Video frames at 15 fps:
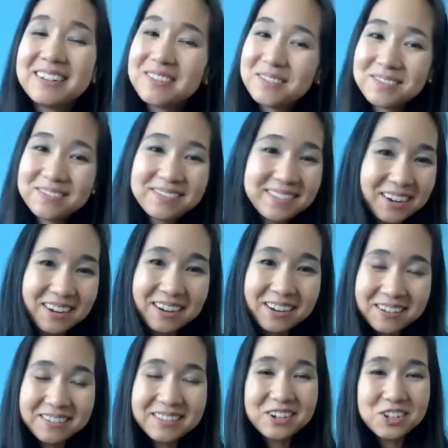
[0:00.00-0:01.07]
Yeah,
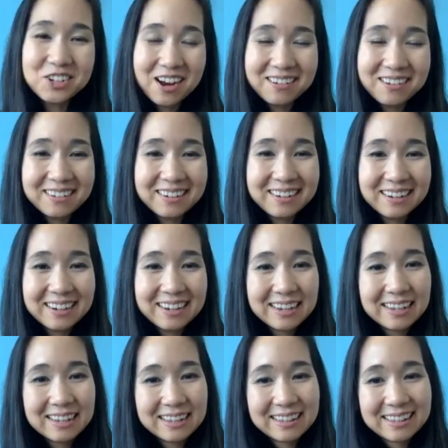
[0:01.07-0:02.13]
and I don't
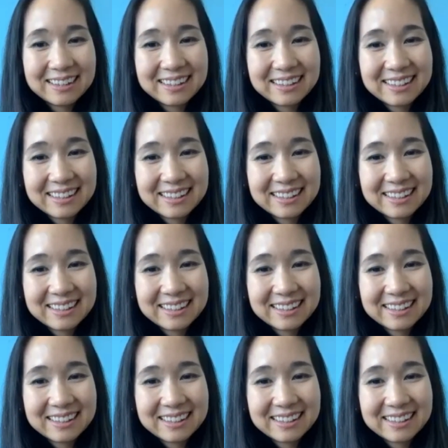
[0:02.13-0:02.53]
know. I guess the difference